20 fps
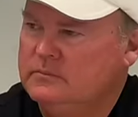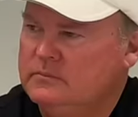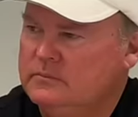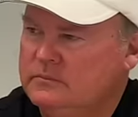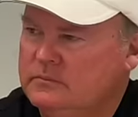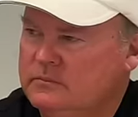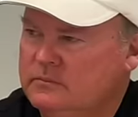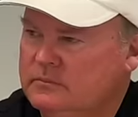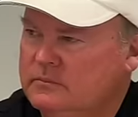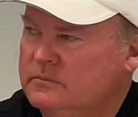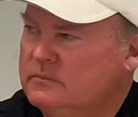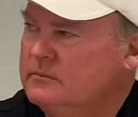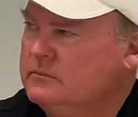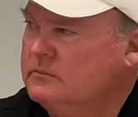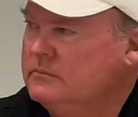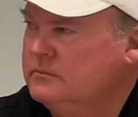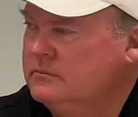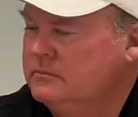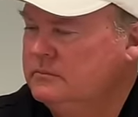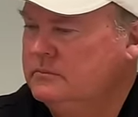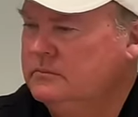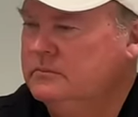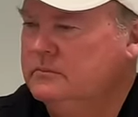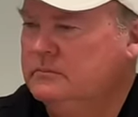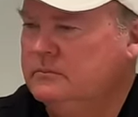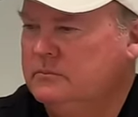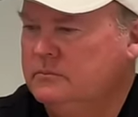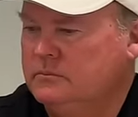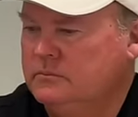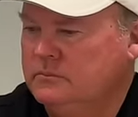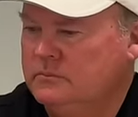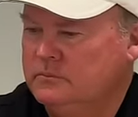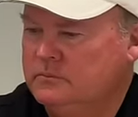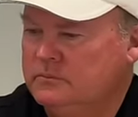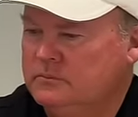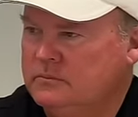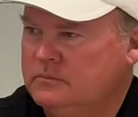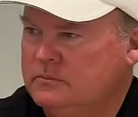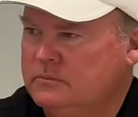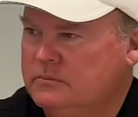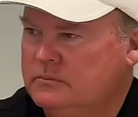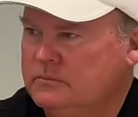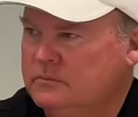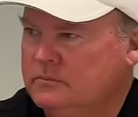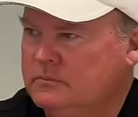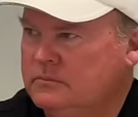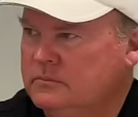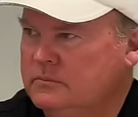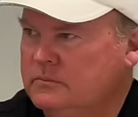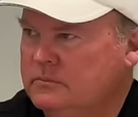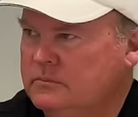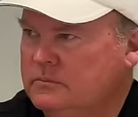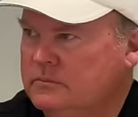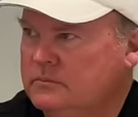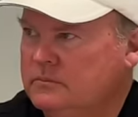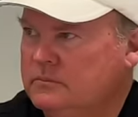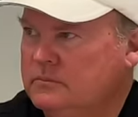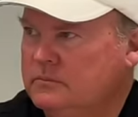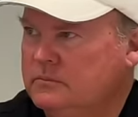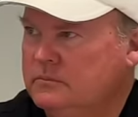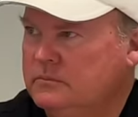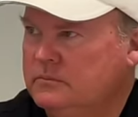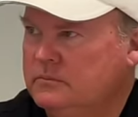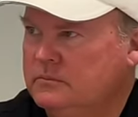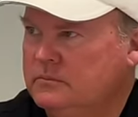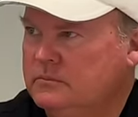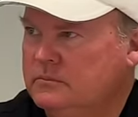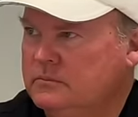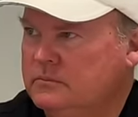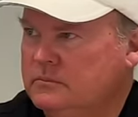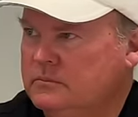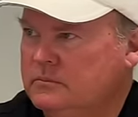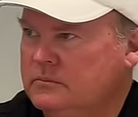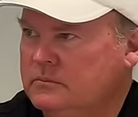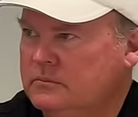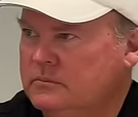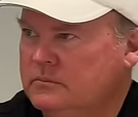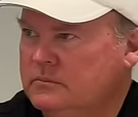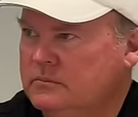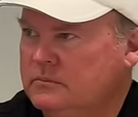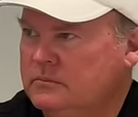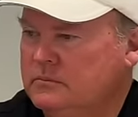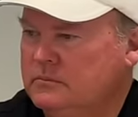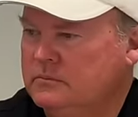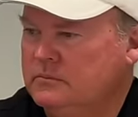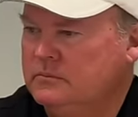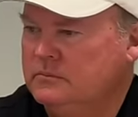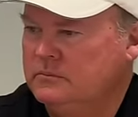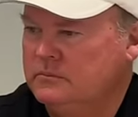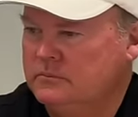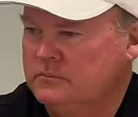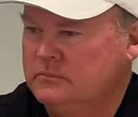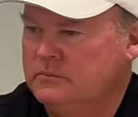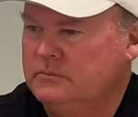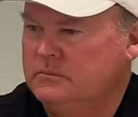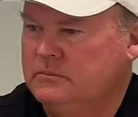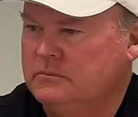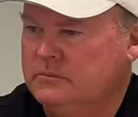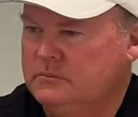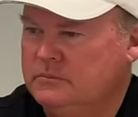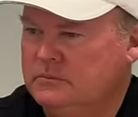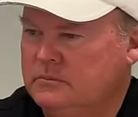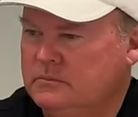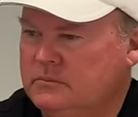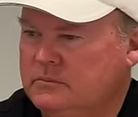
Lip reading: (silent)